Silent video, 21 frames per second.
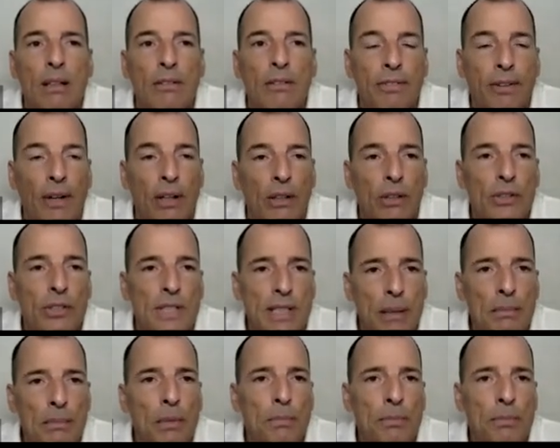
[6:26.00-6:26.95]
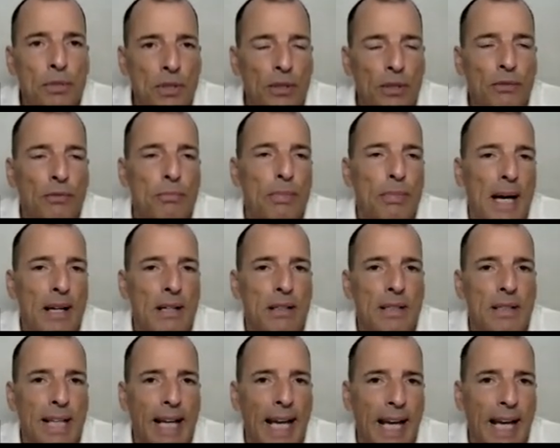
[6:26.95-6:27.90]
follows some observed
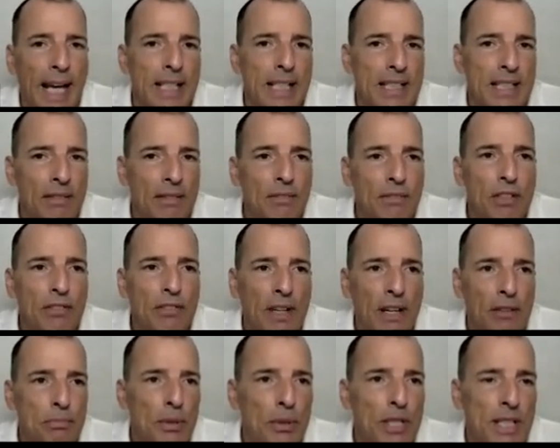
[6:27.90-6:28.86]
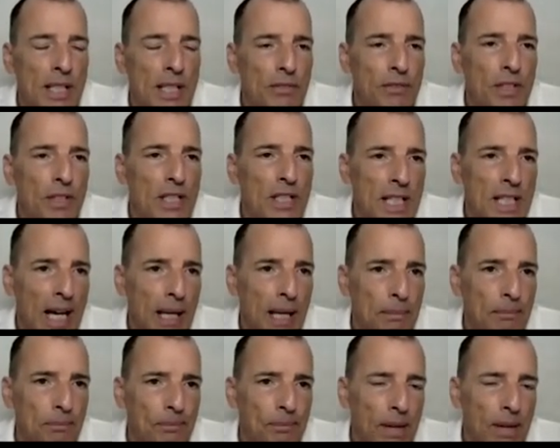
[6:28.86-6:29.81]
pattern A 75% of the
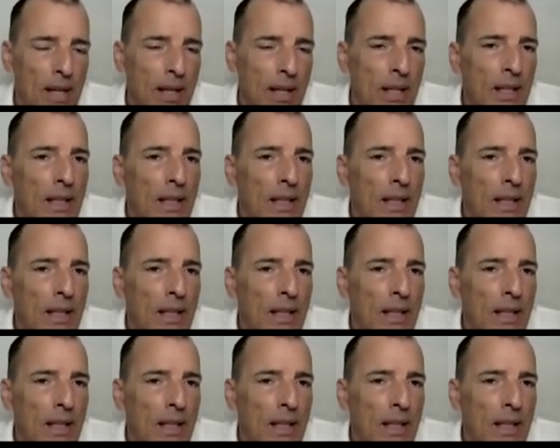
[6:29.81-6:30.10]
time.